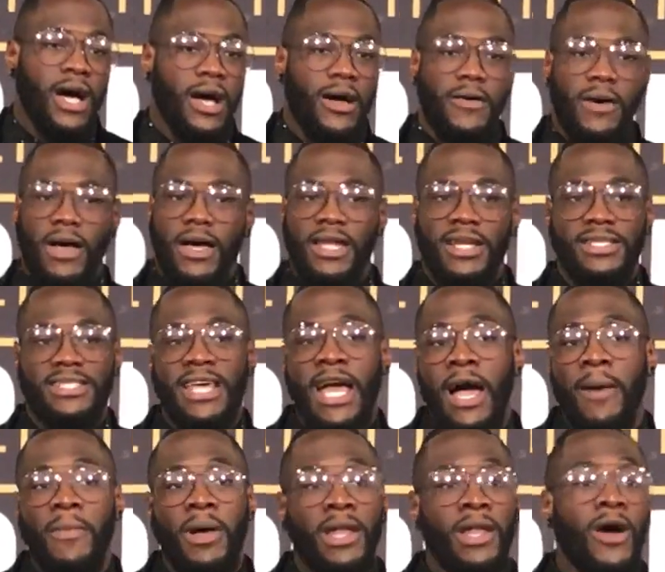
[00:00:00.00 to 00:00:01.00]
uh, at a
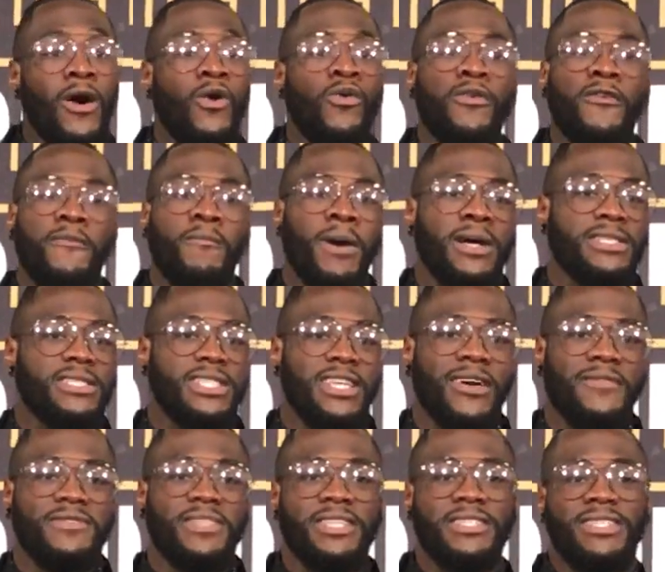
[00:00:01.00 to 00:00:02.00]
time alone with
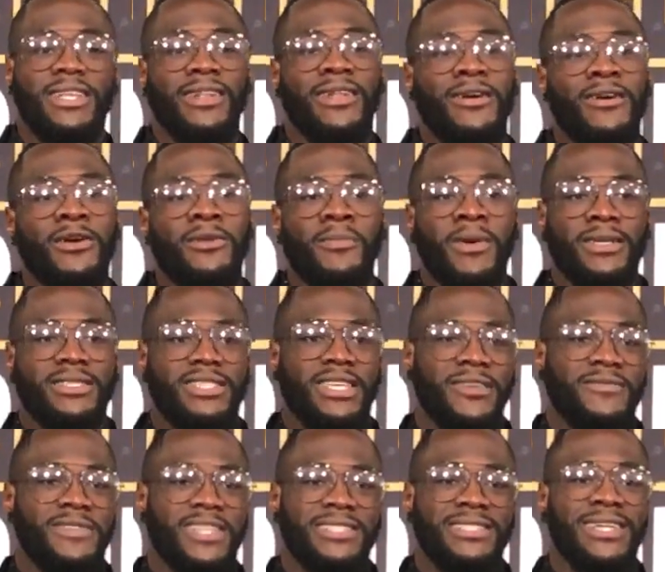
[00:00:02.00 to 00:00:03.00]
myself just to learn myself,